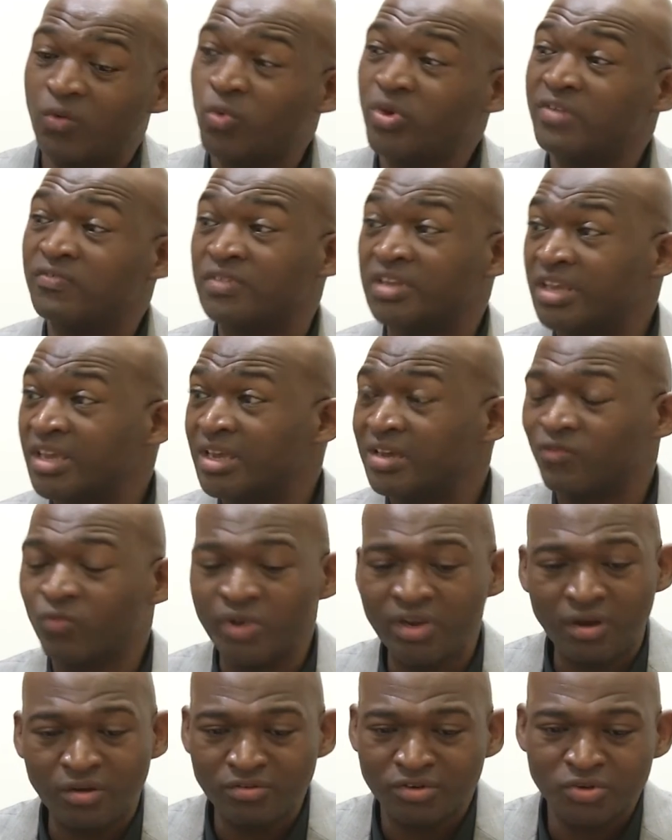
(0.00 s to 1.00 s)
we've lived.
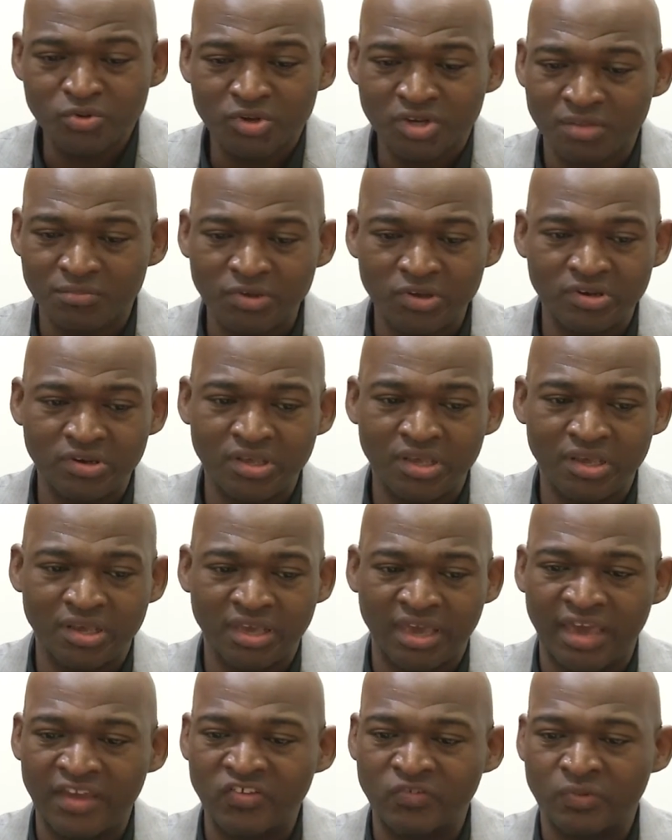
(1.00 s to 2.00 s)
We don't do community
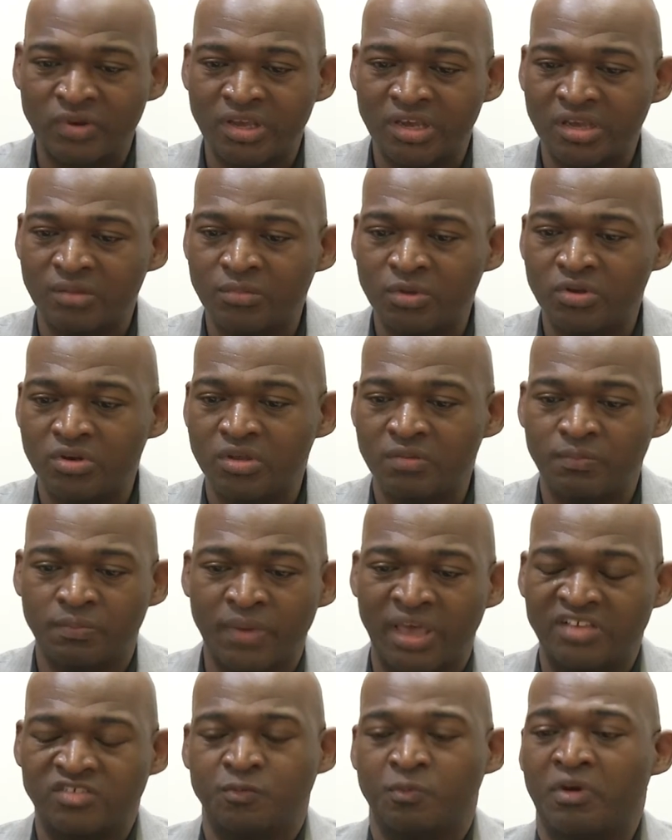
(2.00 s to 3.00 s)
engagement and
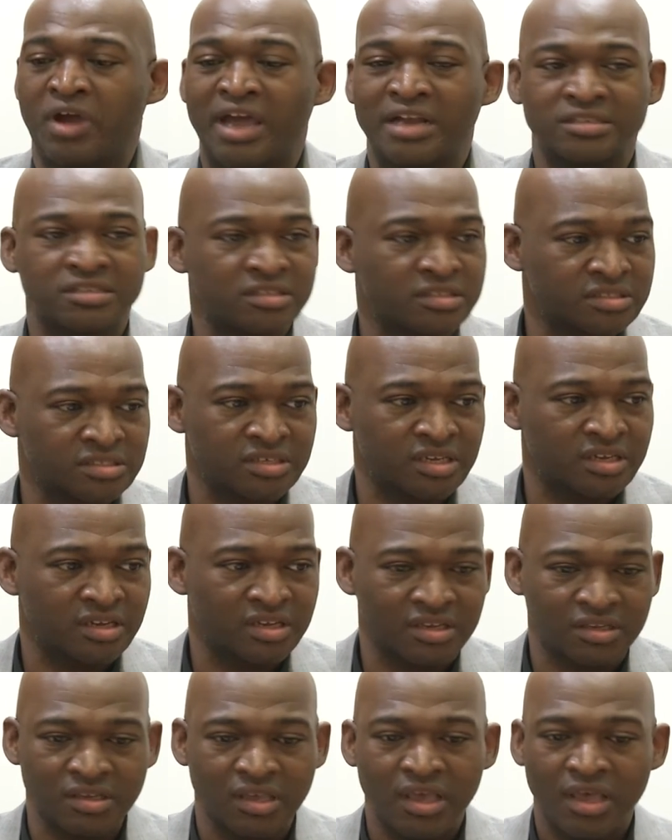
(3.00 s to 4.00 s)
community-based practice
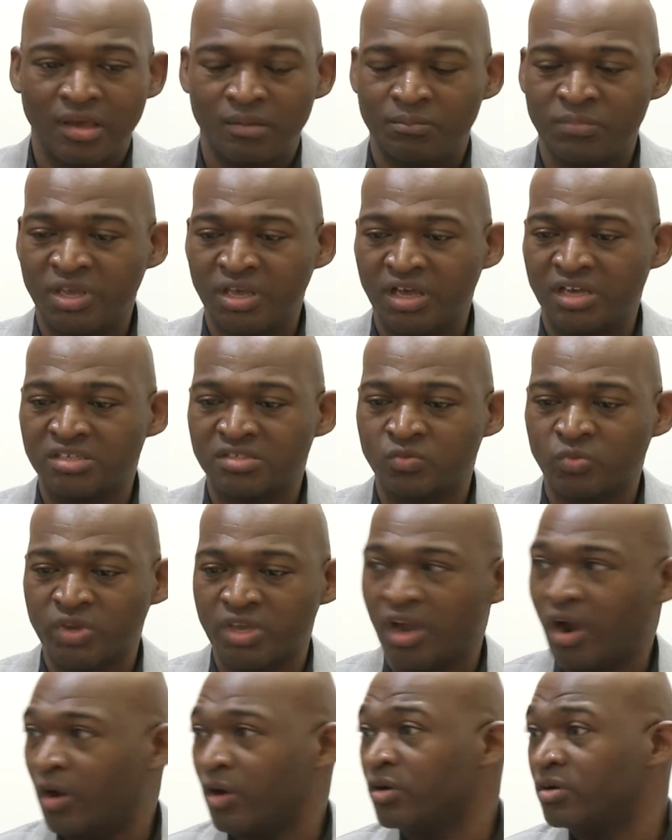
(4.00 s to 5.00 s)
and because we
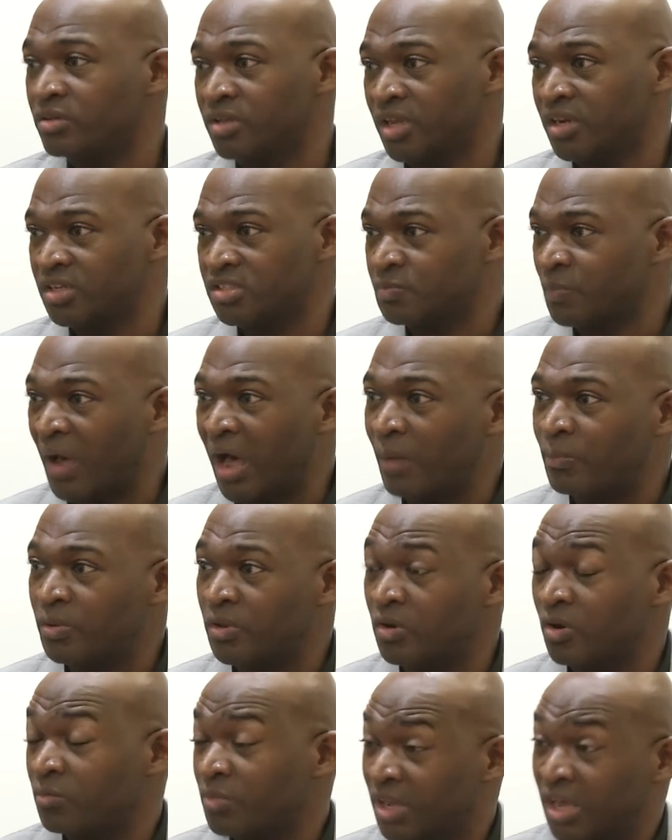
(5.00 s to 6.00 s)
heard that it's
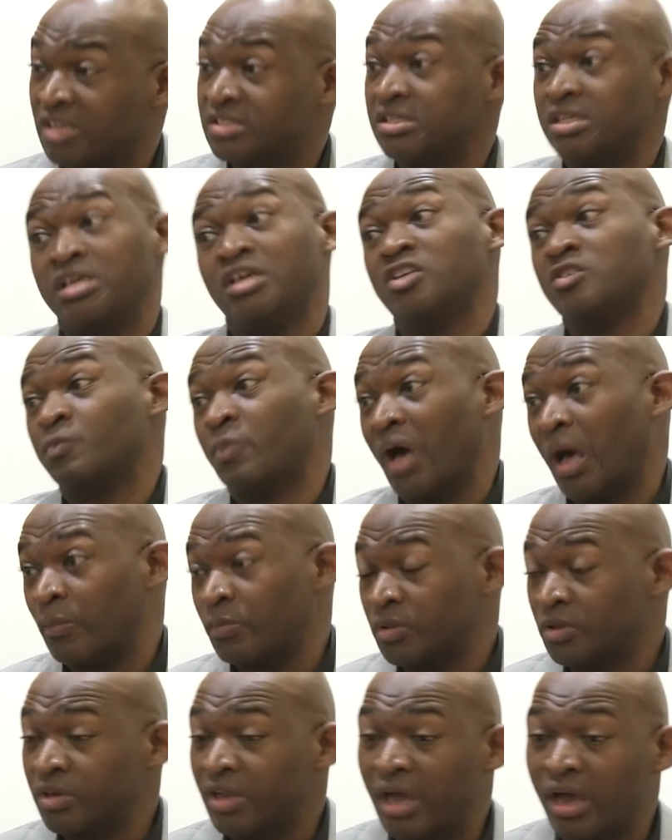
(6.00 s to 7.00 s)
popular or because it is
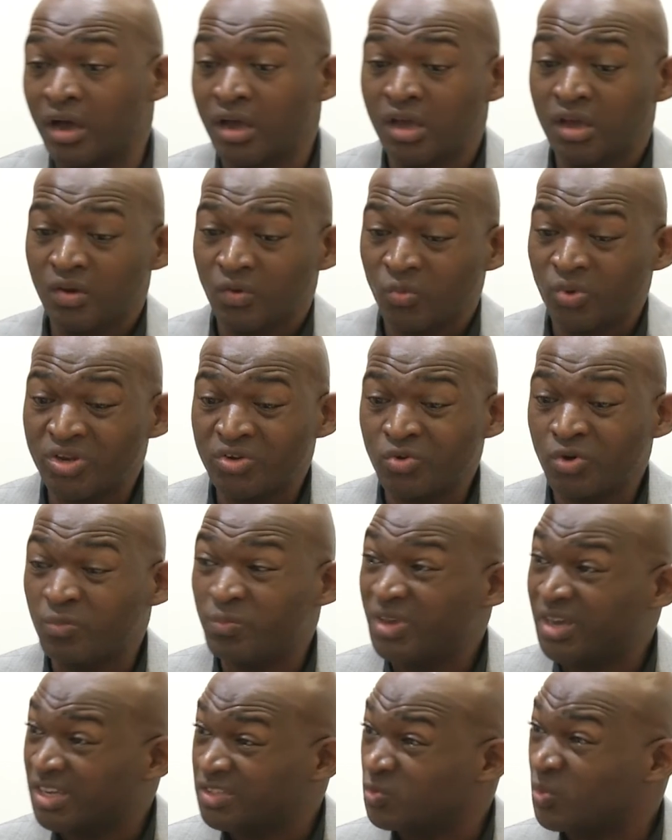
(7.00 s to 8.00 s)
popular now. We do it
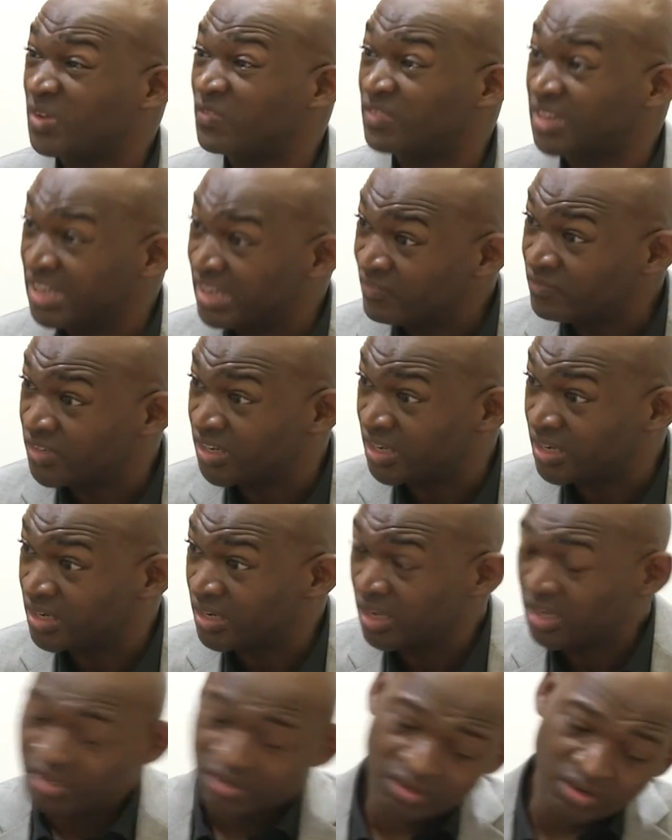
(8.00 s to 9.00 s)
because we've lived it.
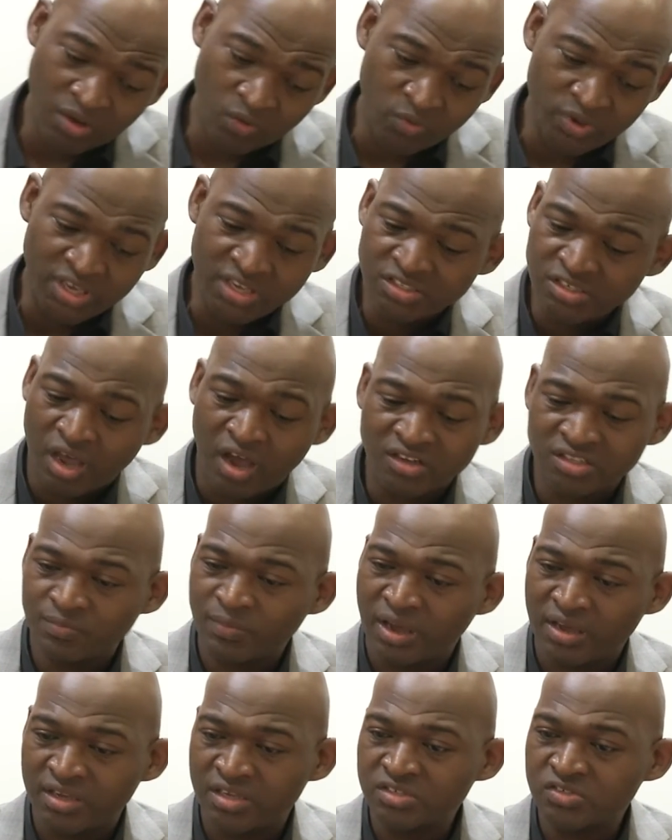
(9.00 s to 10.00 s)
You know, when he talked
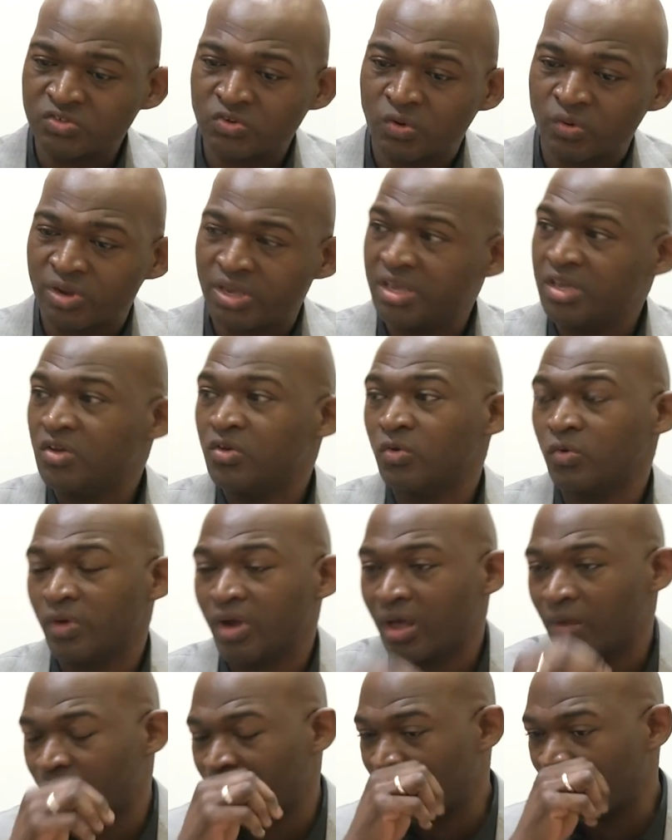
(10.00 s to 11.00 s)
about his story, he grew
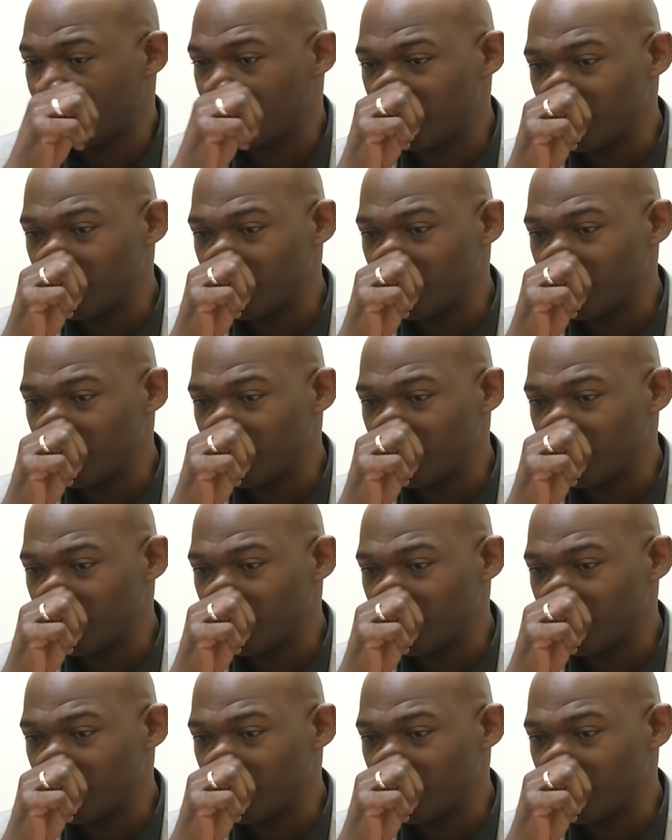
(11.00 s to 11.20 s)
up and